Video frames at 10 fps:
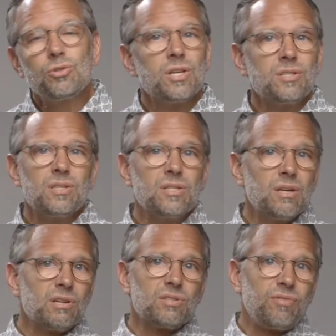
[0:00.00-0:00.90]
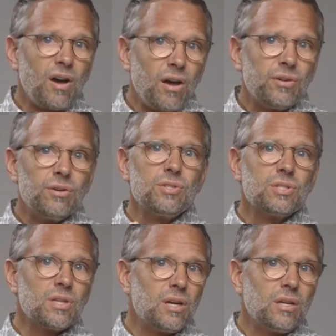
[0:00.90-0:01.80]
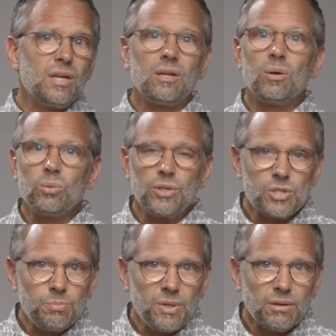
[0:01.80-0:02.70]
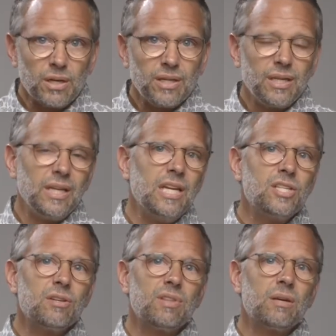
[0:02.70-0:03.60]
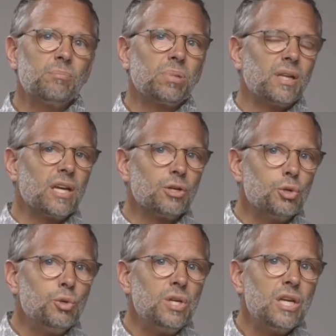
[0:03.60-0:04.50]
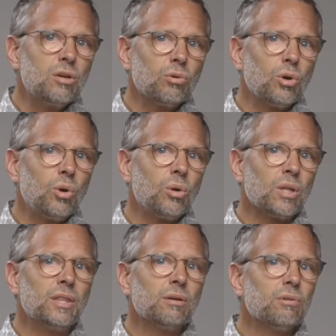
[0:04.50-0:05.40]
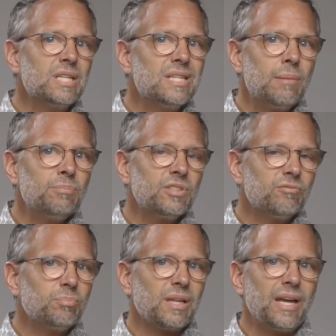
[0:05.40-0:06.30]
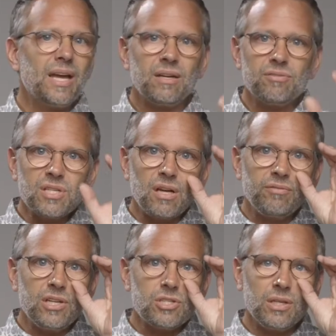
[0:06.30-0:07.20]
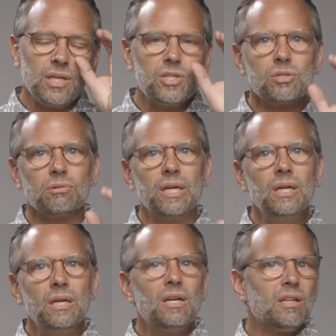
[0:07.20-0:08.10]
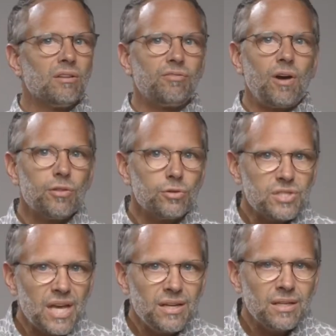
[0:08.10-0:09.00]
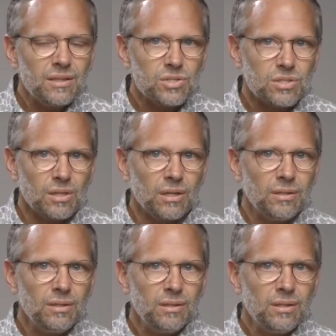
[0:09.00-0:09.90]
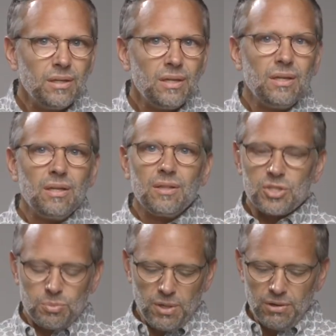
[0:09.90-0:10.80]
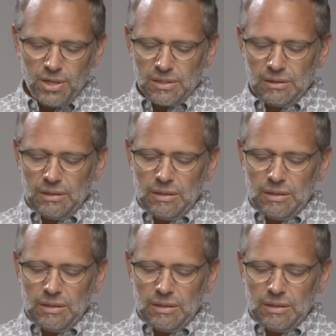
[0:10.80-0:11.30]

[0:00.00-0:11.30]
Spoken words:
just as there is Father, Son, and Holy Spirit, and each of them play a unique role in the redemptive plan of salvation history, the Father sending the Son, the Spirit